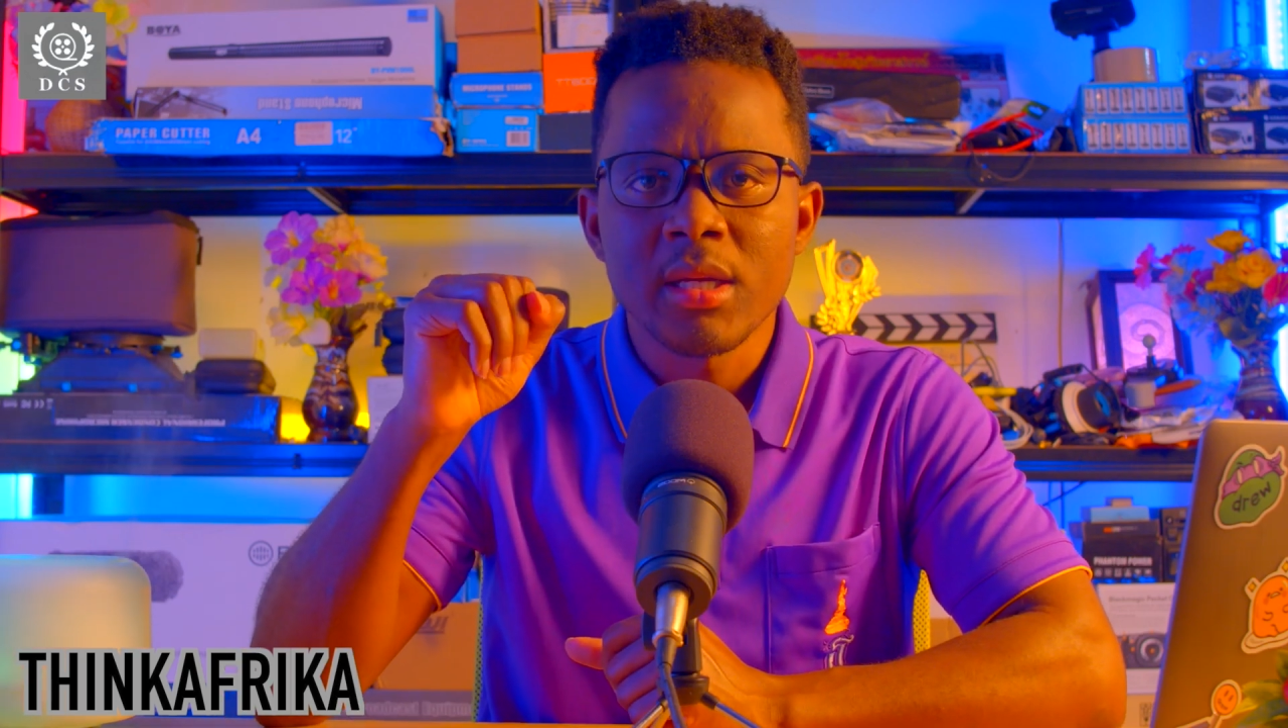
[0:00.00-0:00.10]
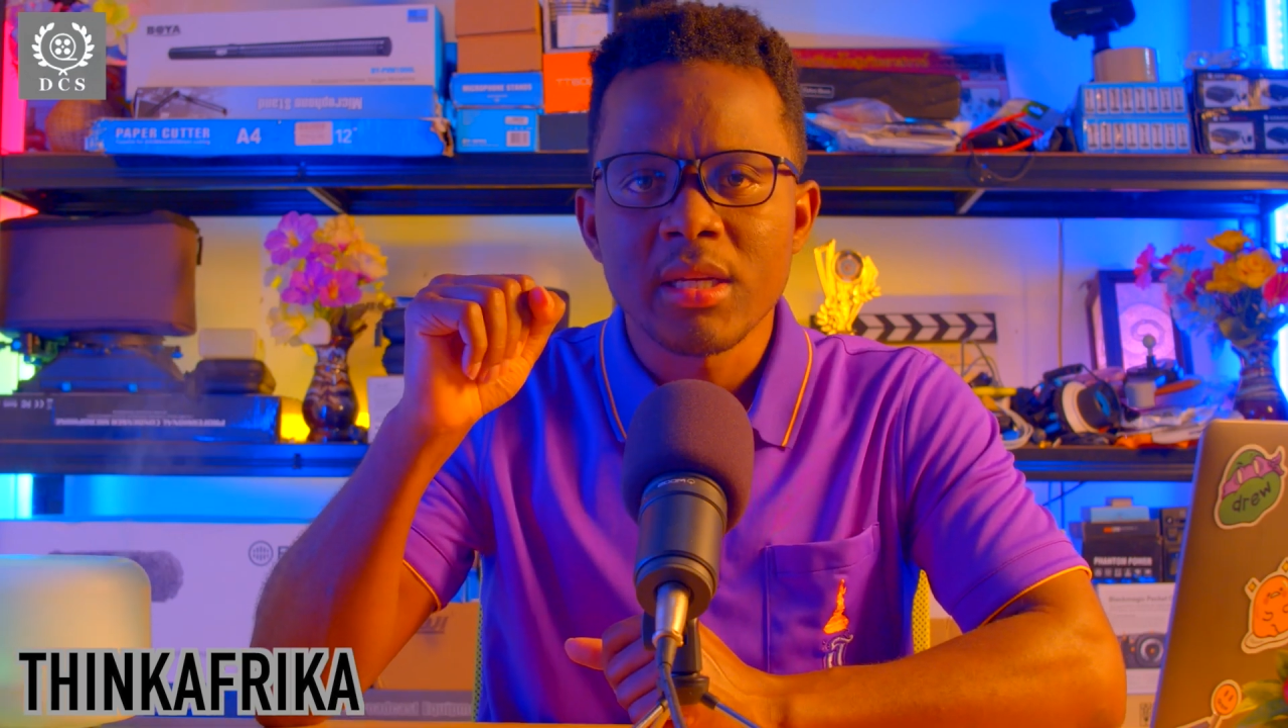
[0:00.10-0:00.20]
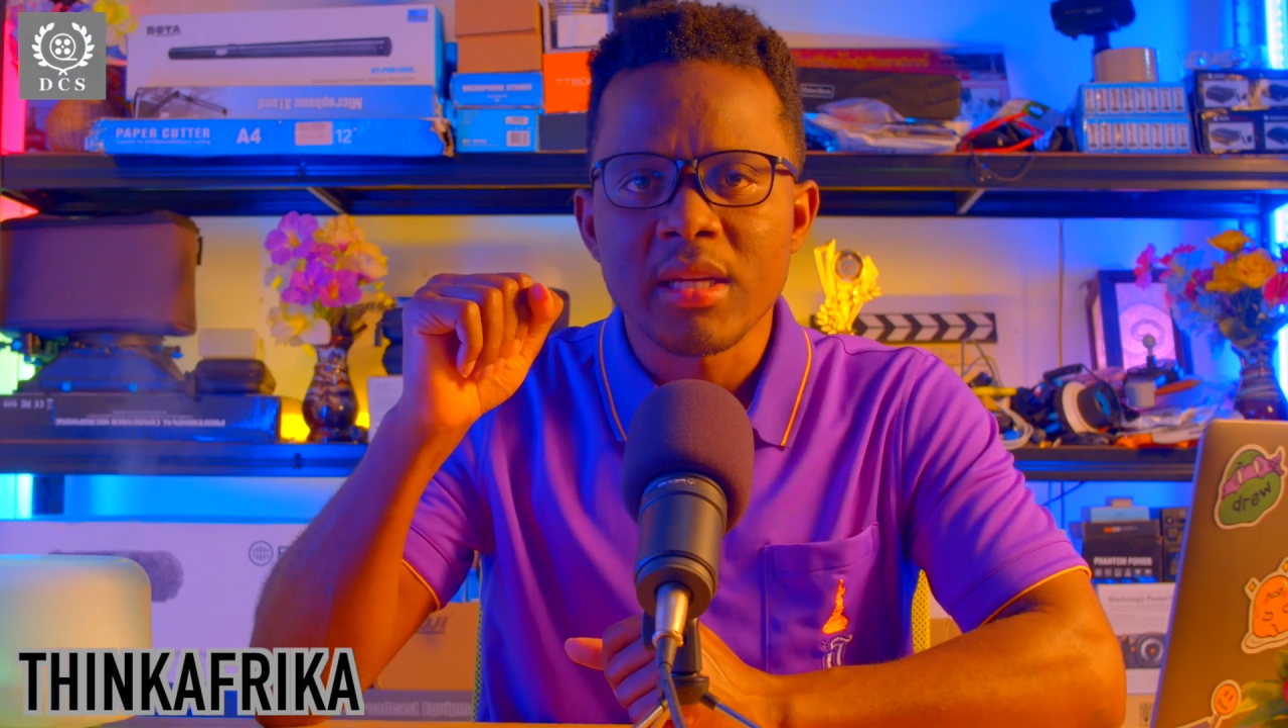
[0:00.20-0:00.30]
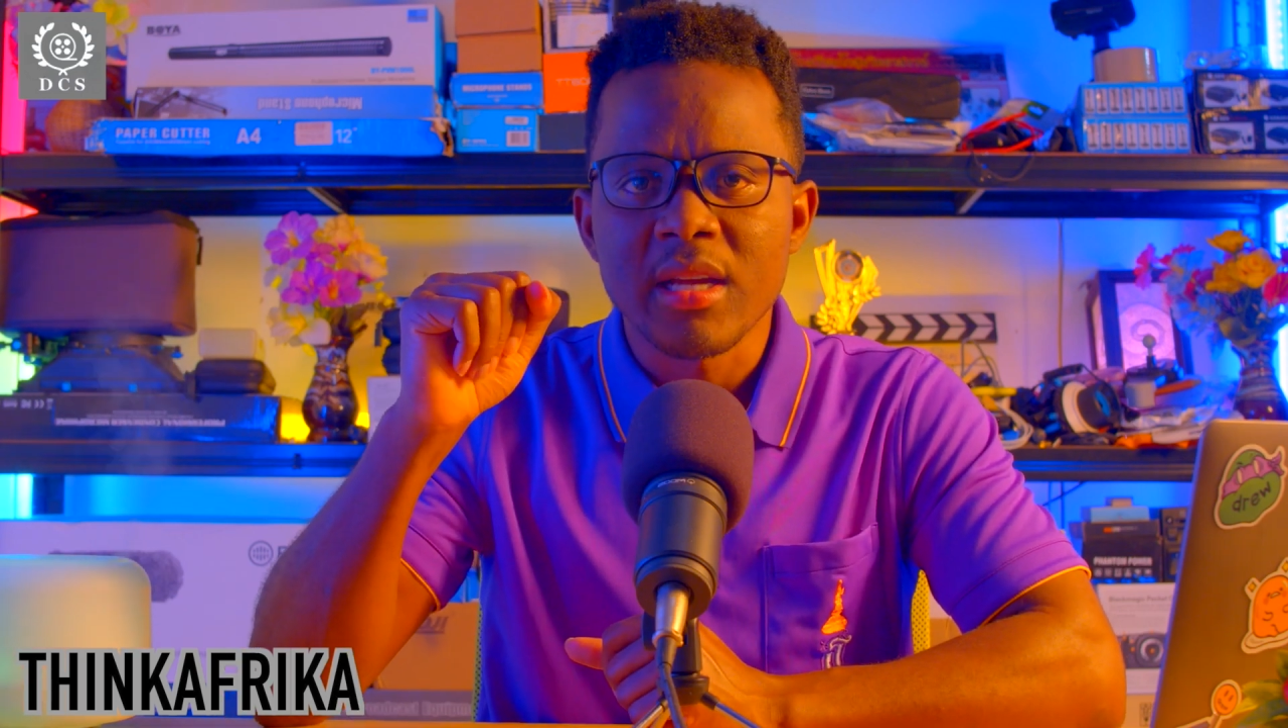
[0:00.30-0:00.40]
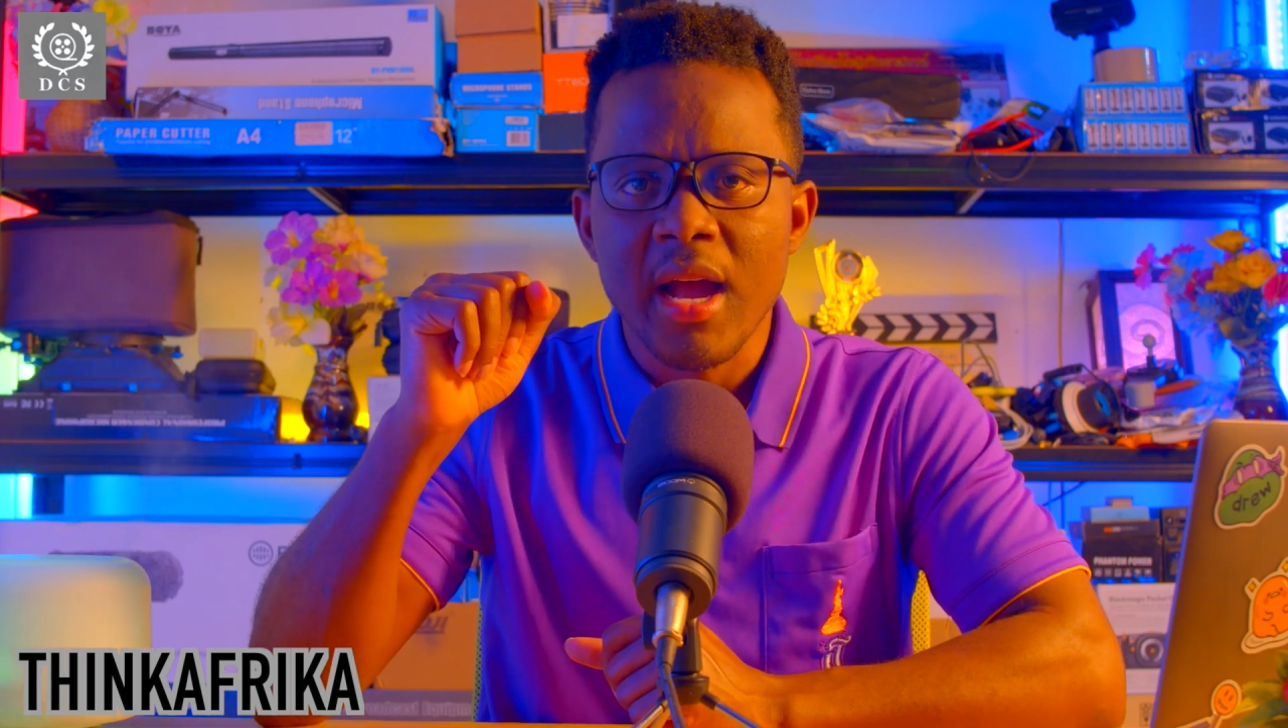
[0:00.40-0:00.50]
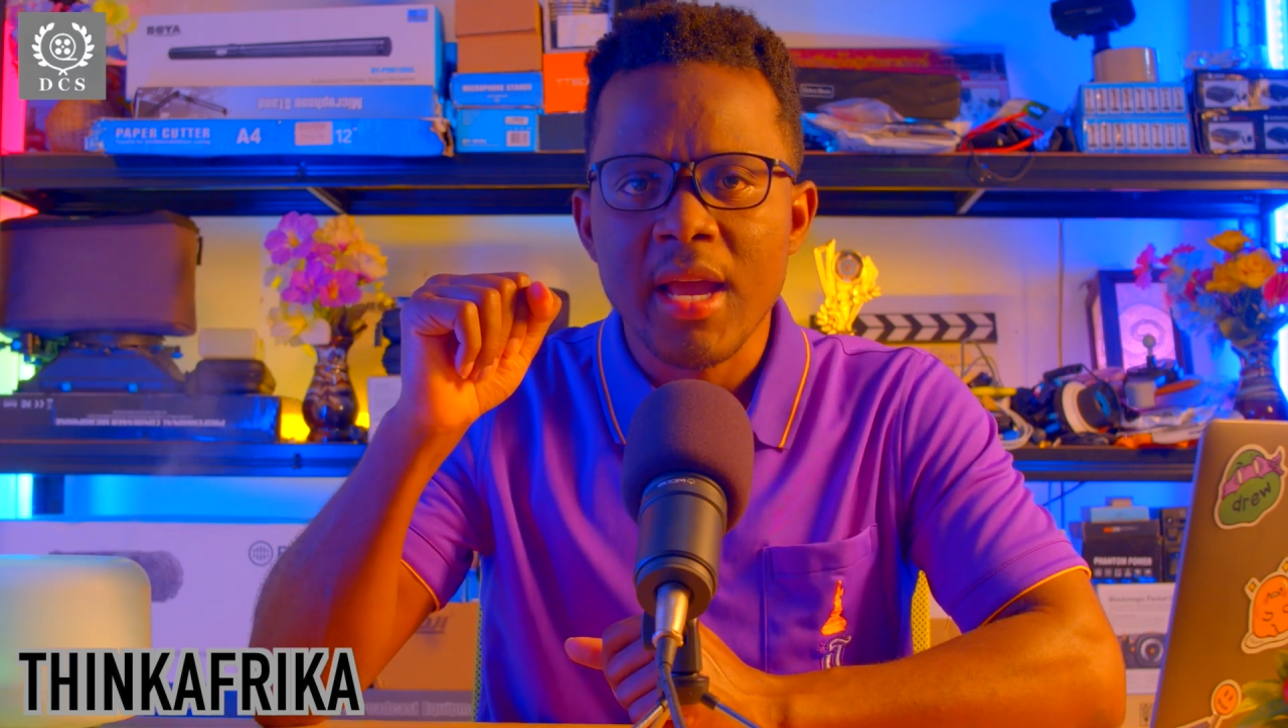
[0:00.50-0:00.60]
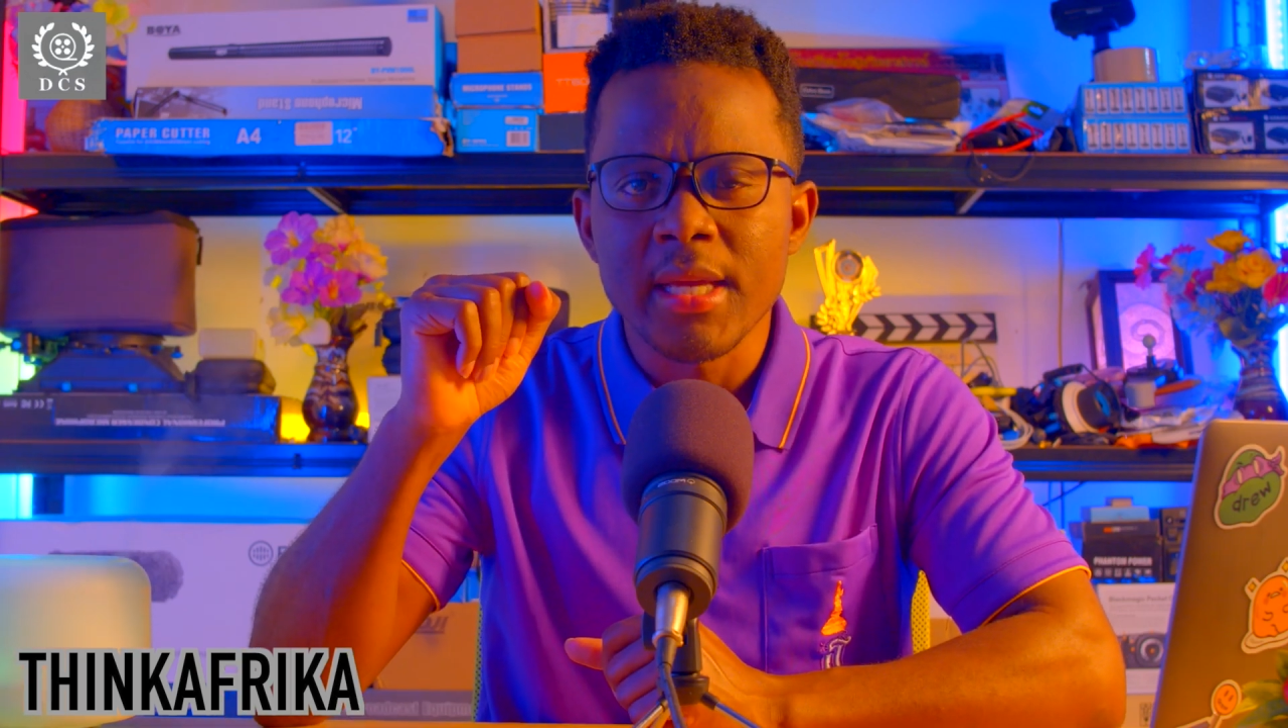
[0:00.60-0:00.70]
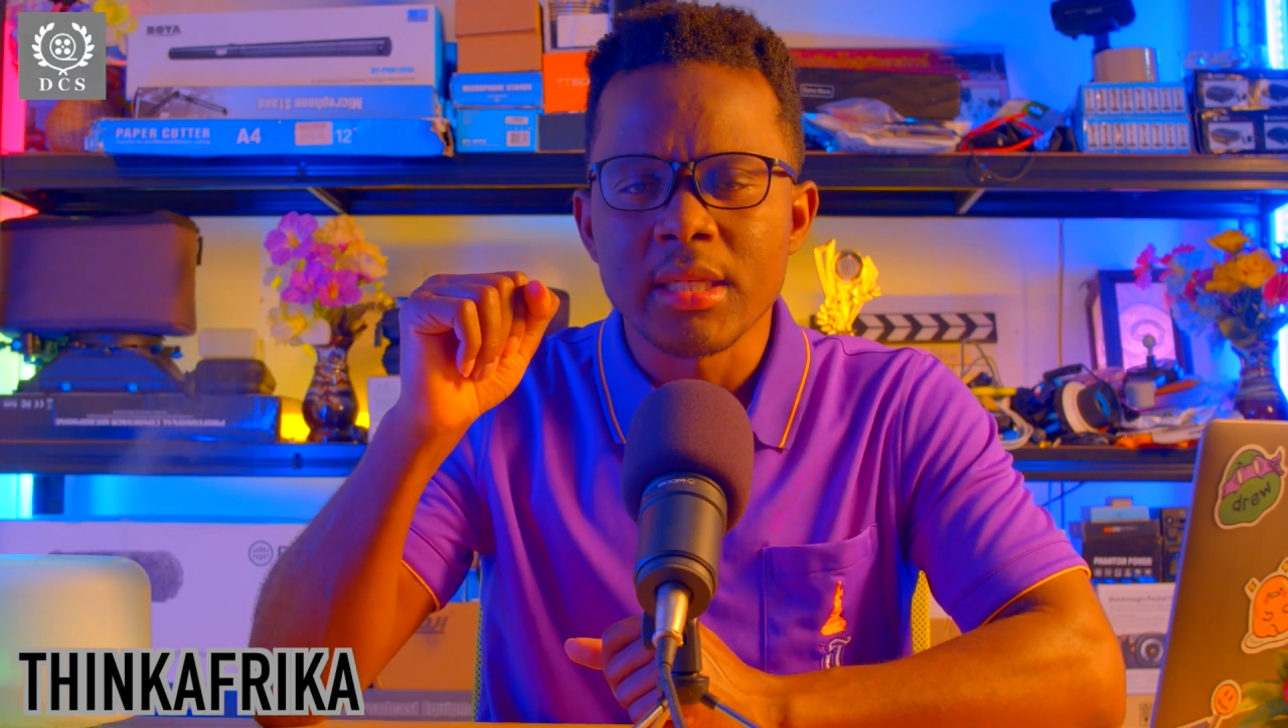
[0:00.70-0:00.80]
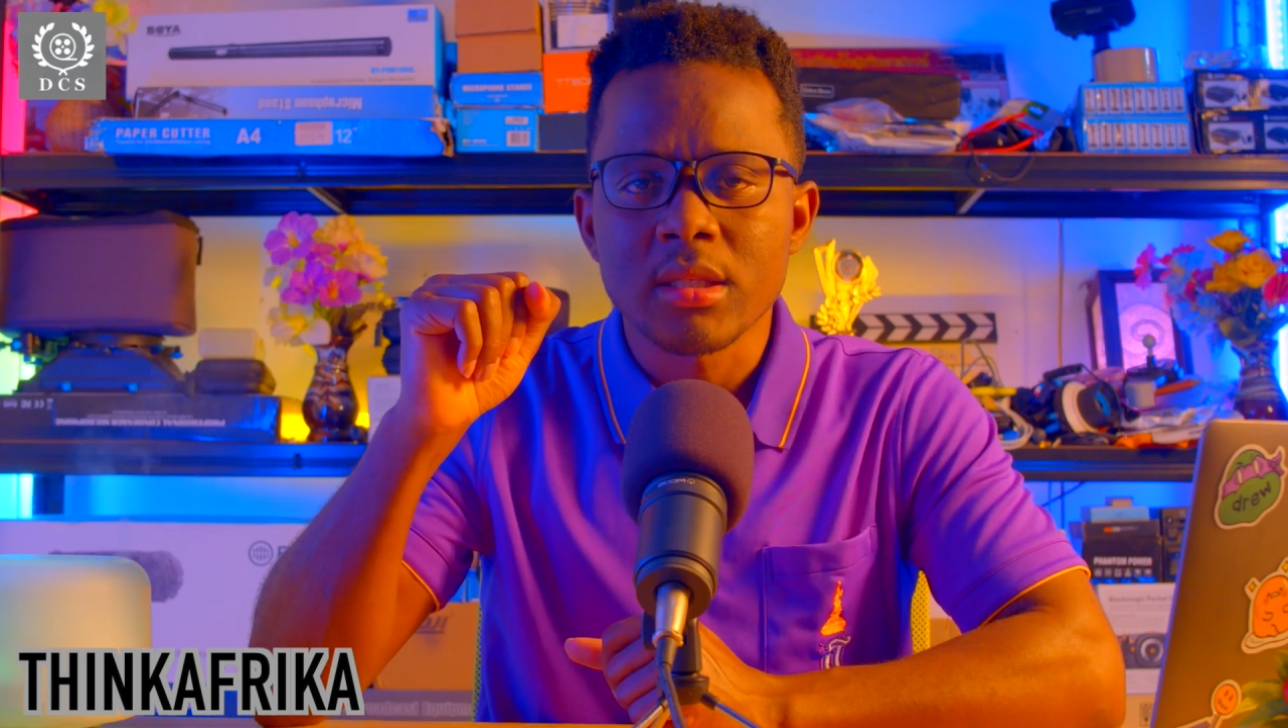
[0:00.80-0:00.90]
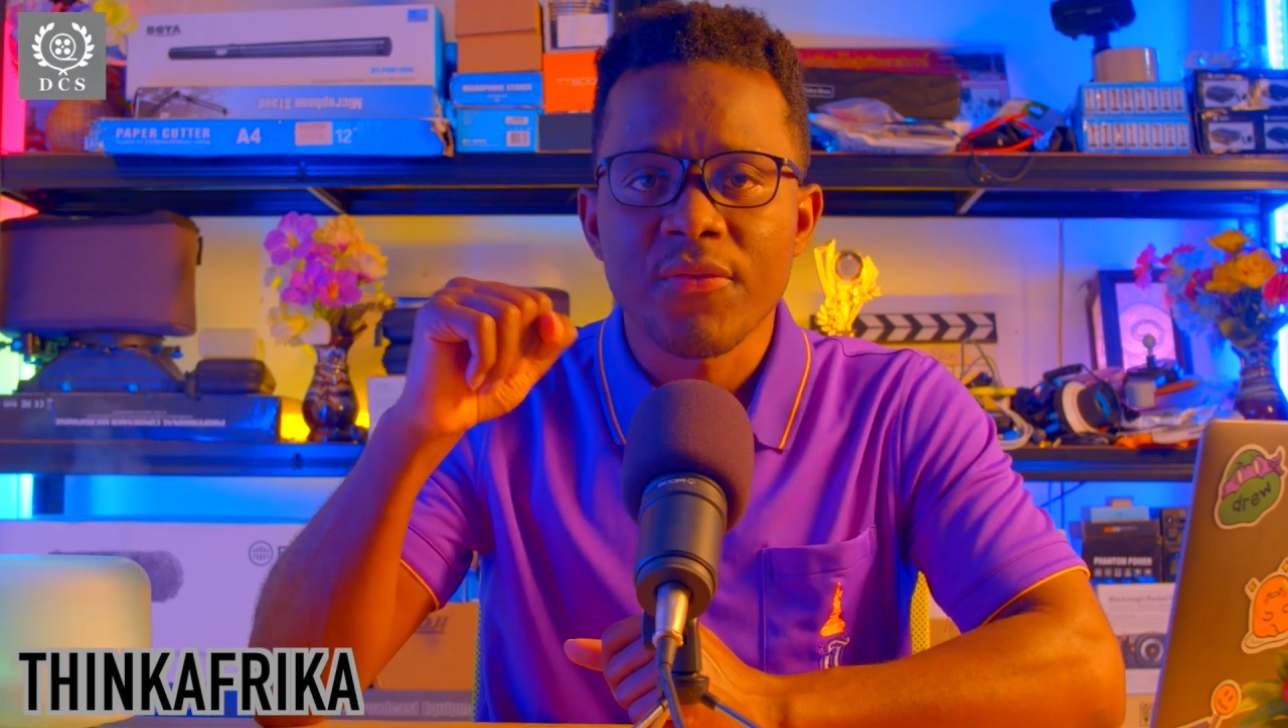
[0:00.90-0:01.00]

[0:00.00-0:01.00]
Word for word: the guy is